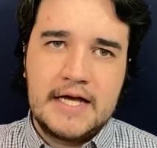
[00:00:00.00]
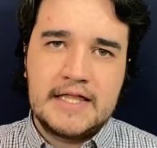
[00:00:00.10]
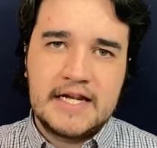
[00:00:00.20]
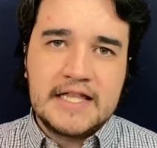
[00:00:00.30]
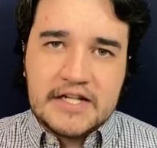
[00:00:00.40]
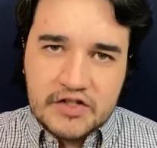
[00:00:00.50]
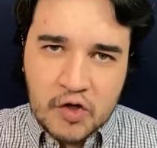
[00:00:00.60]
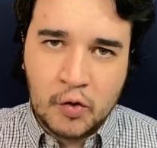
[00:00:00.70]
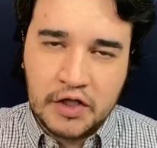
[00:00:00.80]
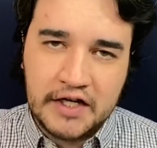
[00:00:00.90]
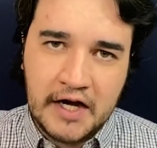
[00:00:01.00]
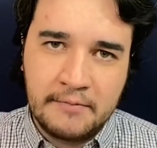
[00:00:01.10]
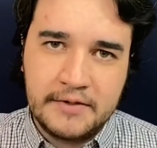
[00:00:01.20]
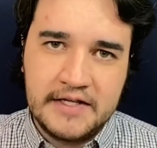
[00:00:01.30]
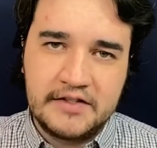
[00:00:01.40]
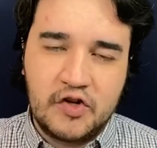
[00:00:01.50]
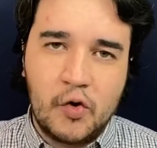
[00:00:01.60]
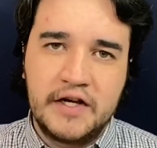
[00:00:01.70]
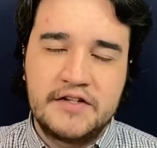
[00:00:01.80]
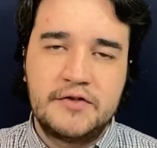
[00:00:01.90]
that I think Don't Look Up is
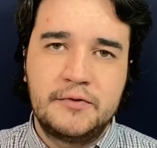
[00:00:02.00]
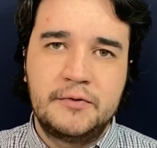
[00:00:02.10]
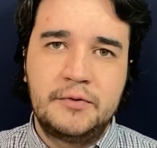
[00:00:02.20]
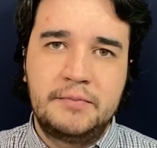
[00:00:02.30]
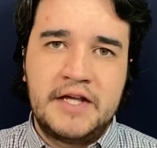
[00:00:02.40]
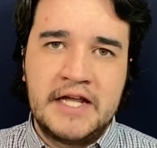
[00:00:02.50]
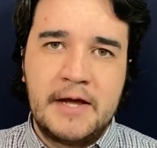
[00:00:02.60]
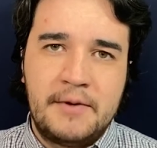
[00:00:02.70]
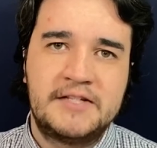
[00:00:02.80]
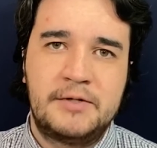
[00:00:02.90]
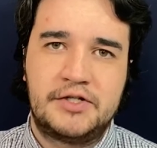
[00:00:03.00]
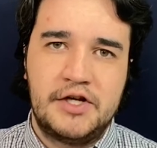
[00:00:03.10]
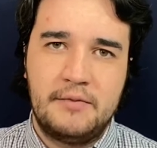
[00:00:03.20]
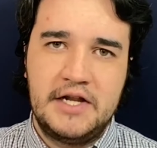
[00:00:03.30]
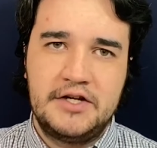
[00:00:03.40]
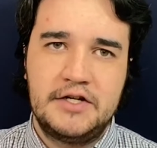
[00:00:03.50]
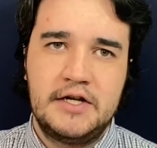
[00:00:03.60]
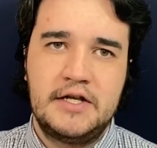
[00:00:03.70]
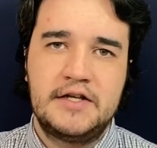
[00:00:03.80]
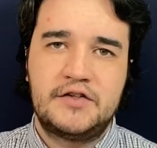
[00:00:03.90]
going to get a Best Picture nomination.
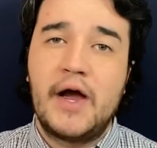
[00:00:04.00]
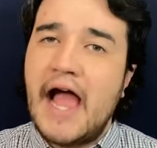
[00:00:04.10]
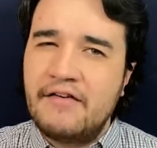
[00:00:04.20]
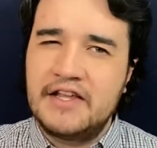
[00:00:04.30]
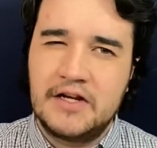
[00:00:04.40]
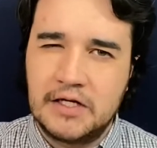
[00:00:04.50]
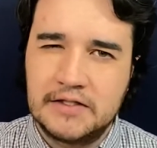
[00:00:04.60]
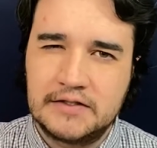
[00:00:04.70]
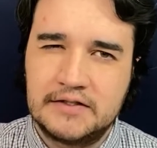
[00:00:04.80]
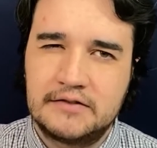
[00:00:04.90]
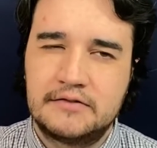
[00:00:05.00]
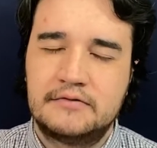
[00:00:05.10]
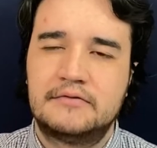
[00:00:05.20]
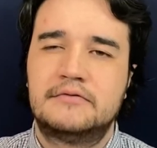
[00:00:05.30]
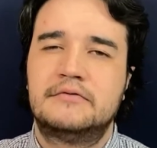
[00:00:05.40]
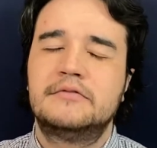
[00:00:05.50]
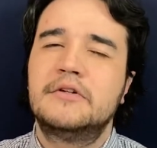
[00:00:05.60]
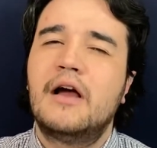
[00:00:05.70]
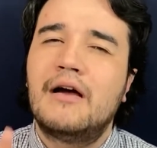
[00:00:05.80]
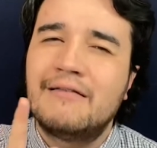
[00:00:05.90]
So I have it here on this list.
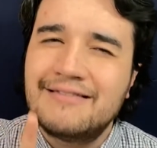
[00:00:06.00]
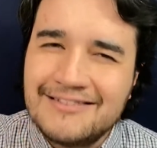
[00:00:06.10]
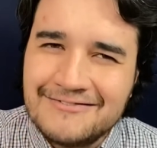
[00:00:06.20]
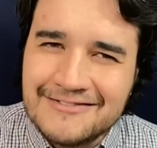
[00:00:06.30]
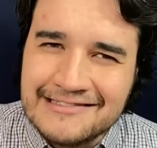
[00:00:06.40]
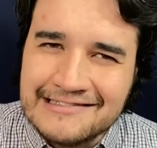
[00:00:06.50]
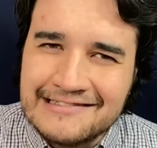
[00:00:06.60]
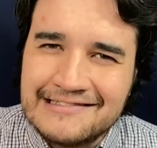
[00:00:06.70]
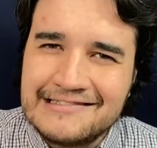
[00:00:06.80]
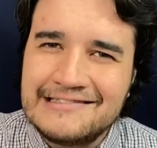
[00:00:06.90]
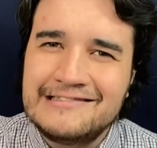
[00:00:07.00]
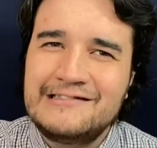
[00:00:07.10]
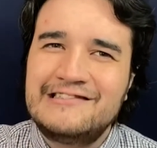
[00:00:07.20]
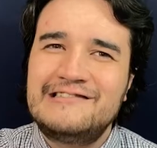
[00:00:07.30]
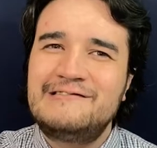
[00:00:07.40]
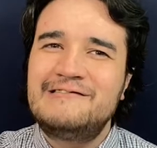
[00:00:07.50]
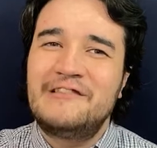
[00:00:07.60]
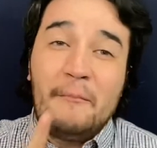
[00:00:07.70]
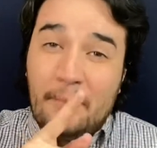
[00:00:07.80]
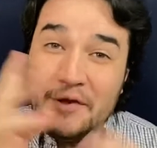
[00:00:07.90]
However,
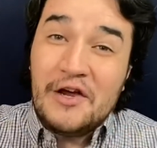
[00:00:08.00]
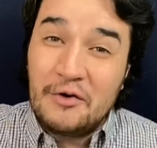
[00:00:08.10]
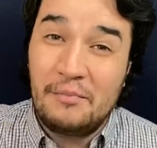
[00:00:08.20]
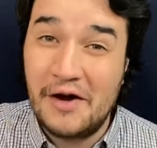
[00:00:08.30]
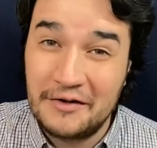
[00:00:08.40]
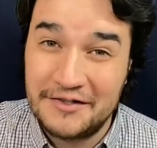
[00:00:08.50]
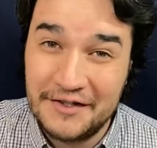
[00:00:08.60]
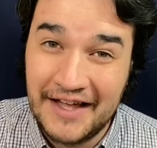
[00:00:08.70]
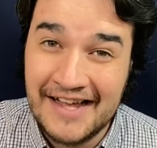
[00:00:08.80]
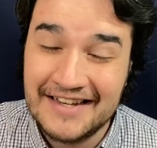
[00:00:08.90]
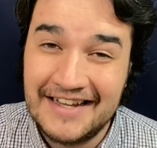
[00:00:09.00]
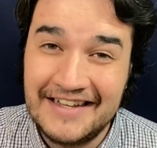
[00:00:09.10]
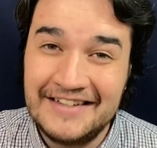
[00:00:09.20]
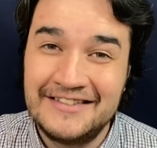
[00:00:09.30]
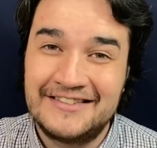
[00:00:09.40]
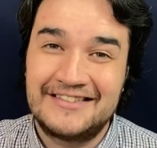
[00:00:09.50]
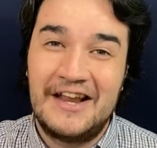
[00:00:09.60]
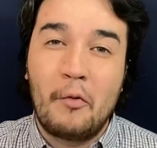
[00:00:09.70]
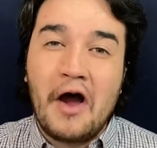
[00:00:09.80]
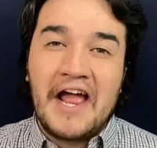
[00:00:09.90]
the big rebuttal to that is,
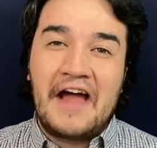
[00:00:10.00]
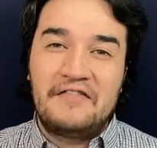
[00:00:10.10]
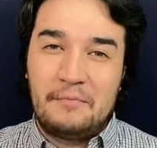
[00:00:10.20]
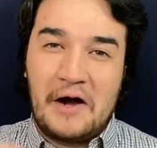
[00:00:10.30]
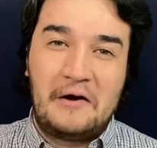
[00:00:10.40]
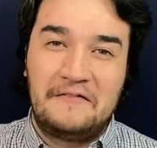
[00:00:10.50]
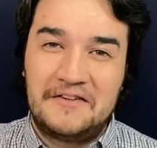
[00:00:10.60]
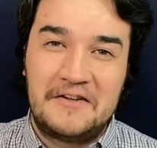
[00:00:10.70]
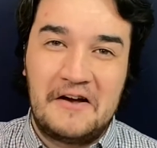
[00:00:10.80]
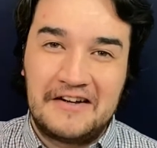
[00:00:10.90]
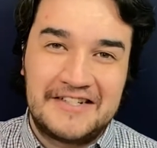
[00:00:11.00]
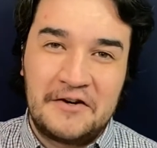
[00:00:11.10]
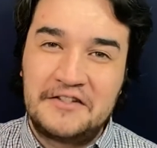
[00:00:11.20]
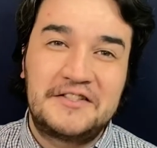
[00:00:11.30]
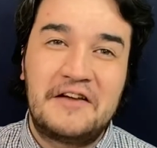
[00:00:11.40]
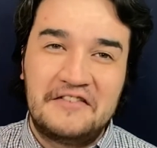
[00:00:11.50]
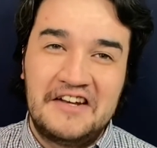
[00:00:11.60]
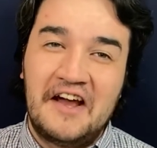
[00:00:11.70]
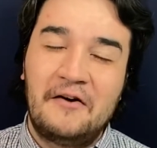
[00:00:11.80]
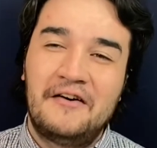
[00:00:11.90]
and why I have The Power of the Dog down at 7
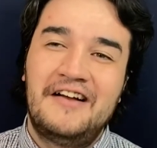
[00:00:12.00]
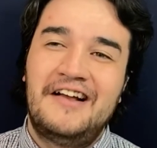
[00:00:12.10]
now,